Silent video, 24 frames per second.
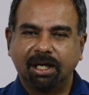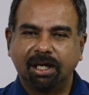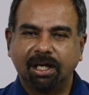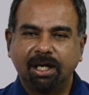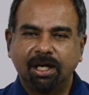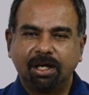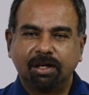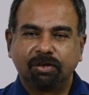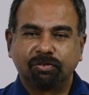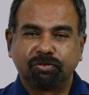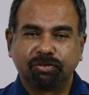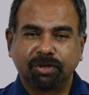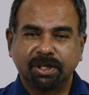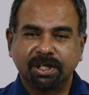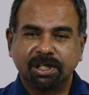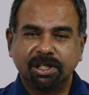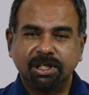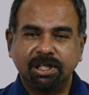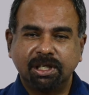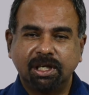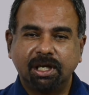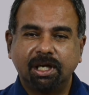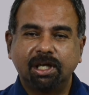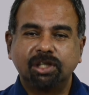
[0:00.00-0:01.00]

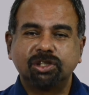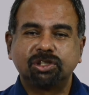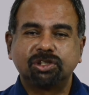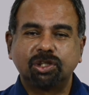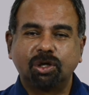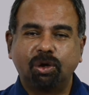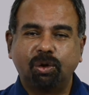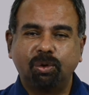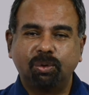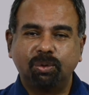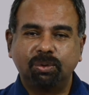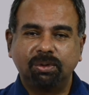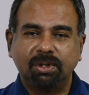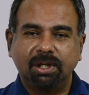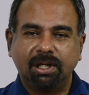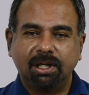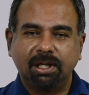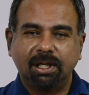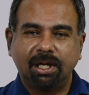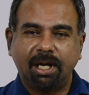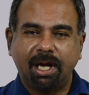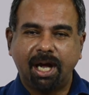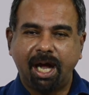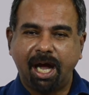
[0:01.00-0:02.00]
very
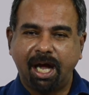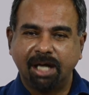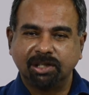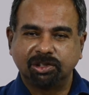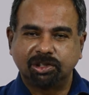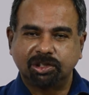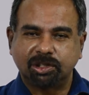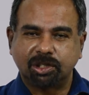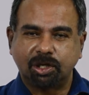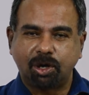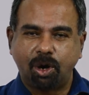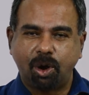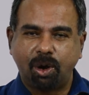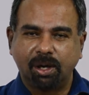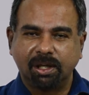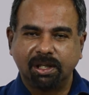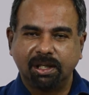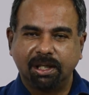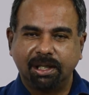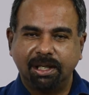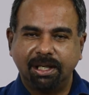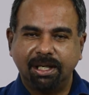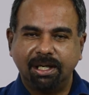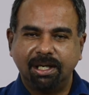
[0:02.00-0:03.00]
tall and
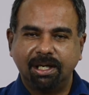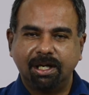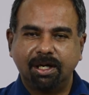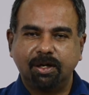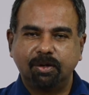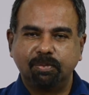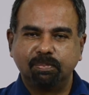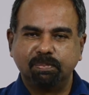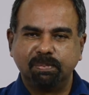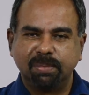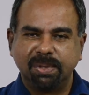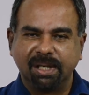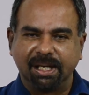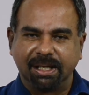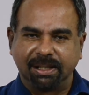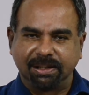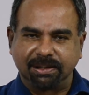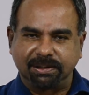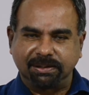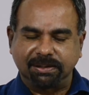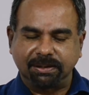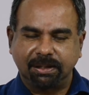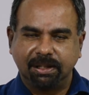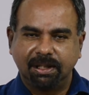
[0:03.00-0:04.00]
strongly built.
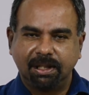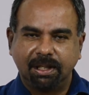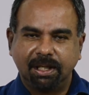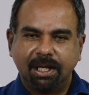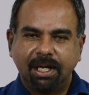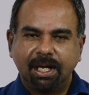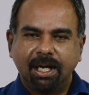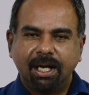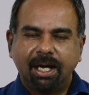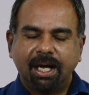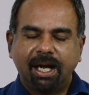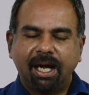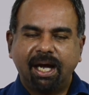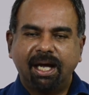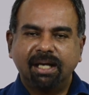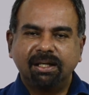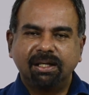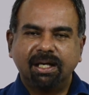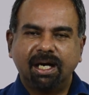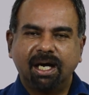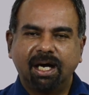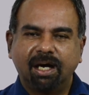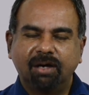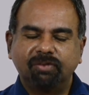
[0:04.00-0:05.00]
And
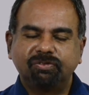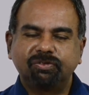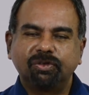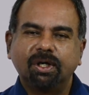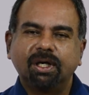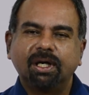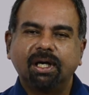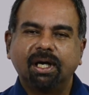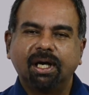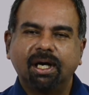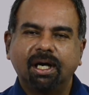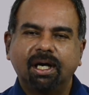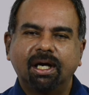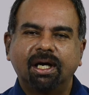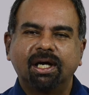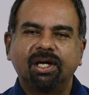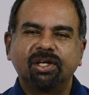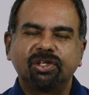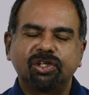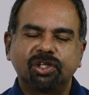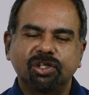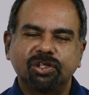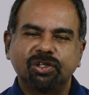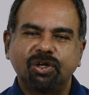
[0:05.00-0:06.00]
now
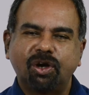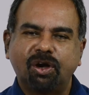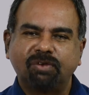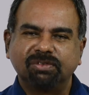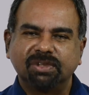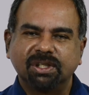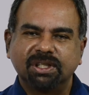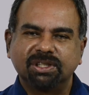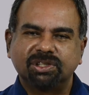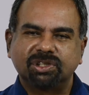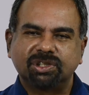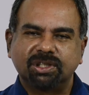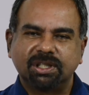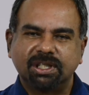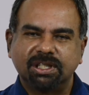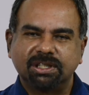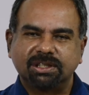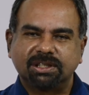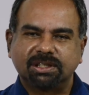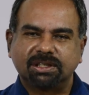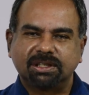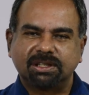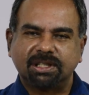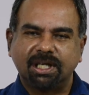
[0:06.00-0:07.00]
the novelist is
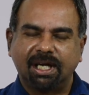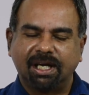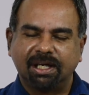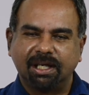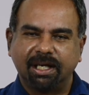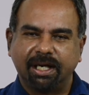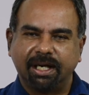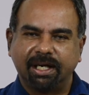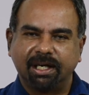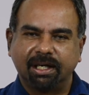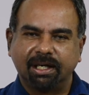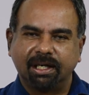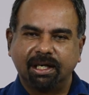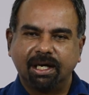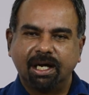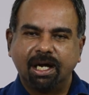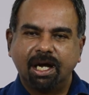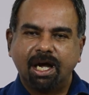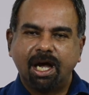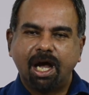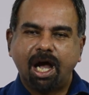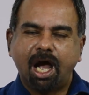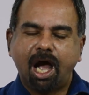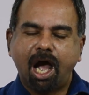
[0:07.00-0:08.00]
telling
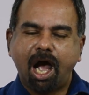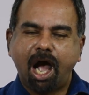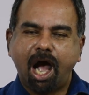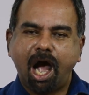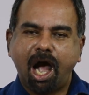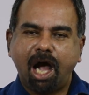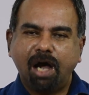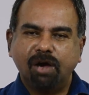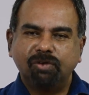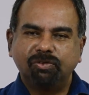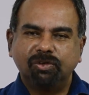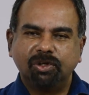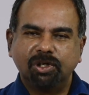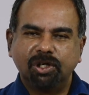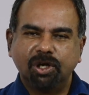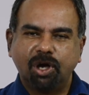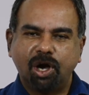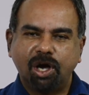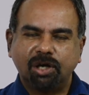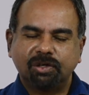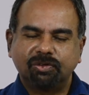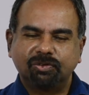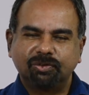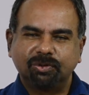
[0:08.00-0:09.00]
how
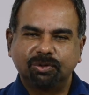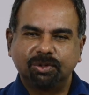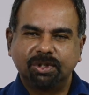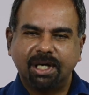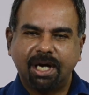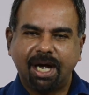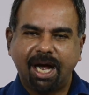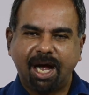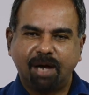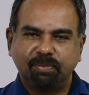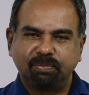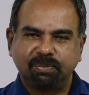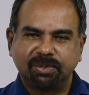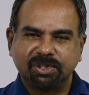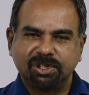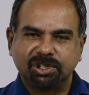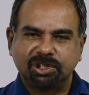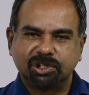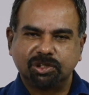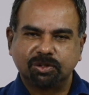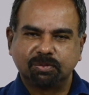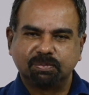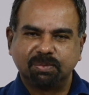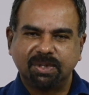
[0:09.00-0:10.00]
Lockwood happened
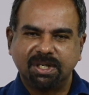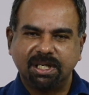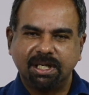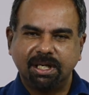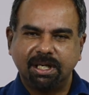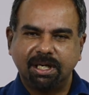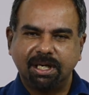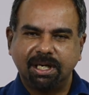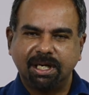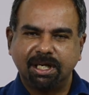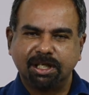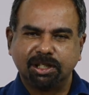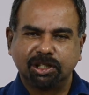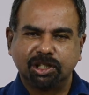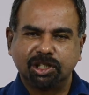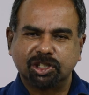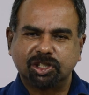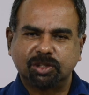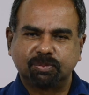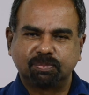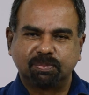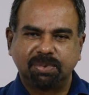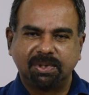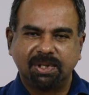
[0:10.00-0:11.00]
to be in this
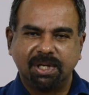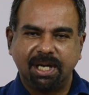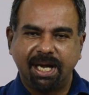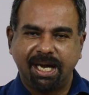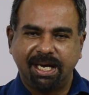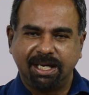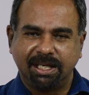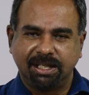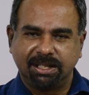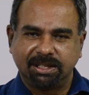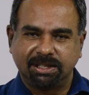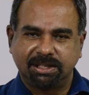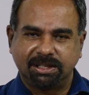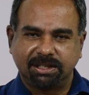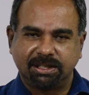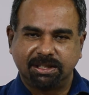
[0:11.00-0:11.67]
place,